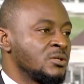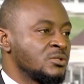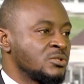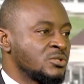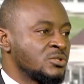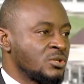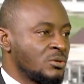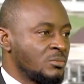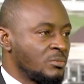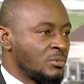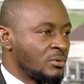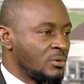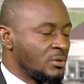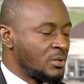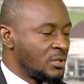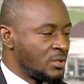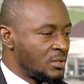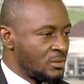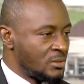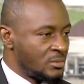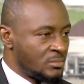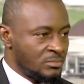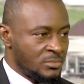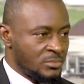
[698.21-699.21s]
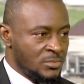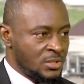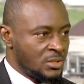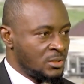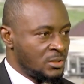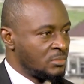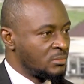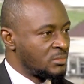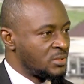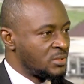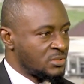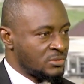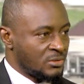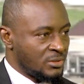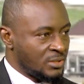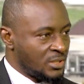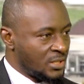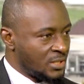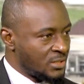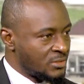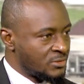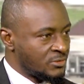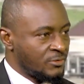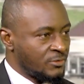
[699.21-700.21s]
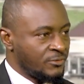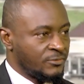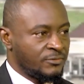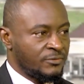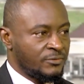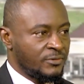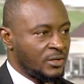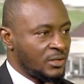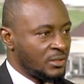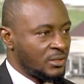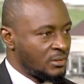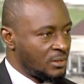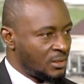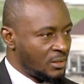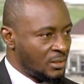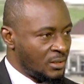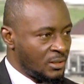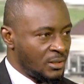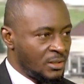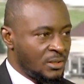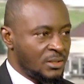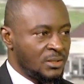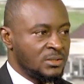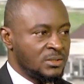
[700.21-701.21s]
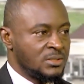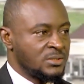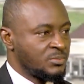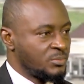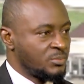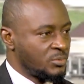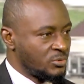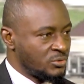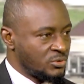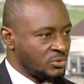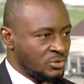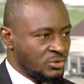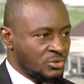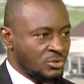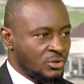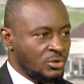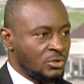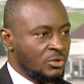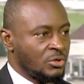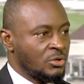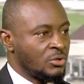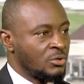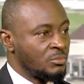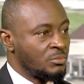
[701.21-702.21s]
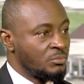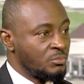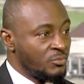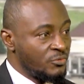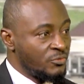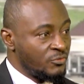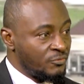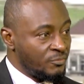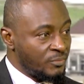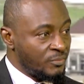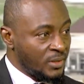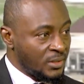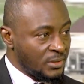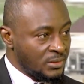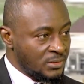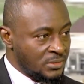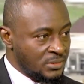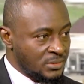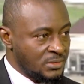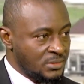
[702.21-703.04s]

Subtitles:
some of the disorders of gait, posture, movement,